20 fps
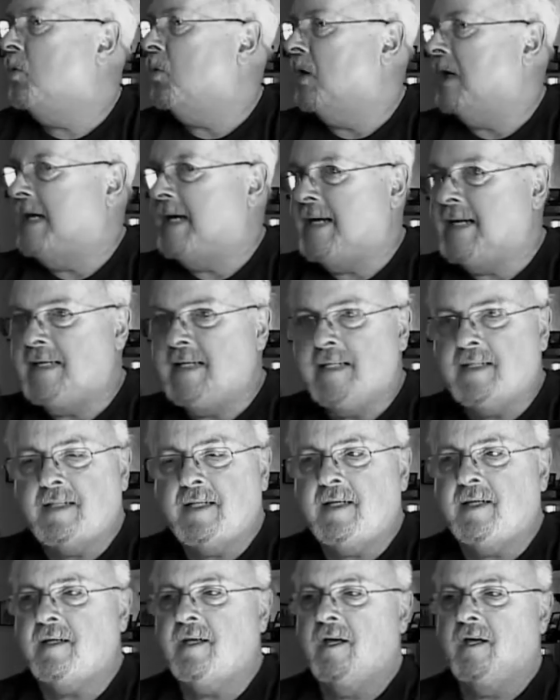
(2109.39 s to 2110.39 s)
or
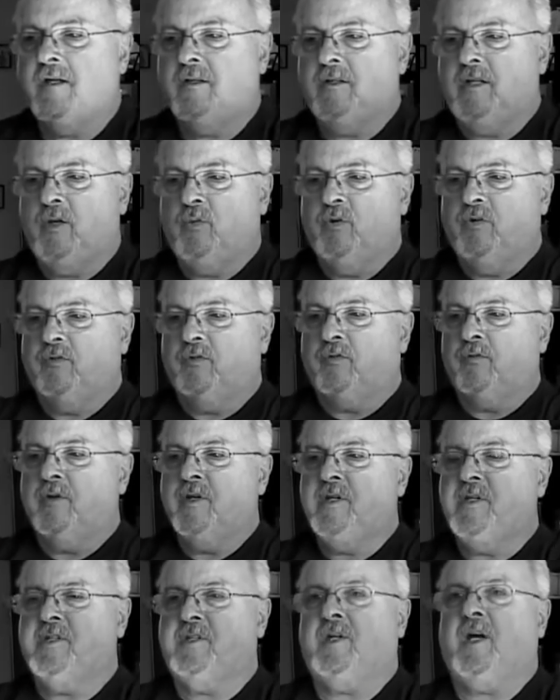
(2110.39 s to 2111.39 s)
anything. They would
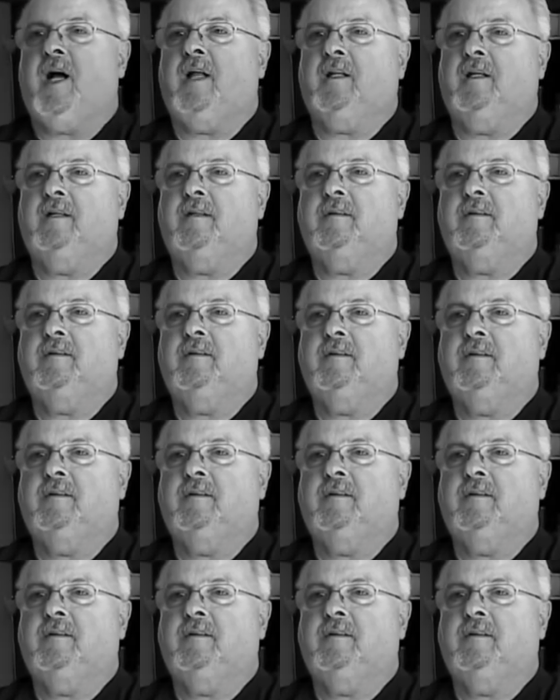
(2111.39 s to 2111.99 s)
freeze solid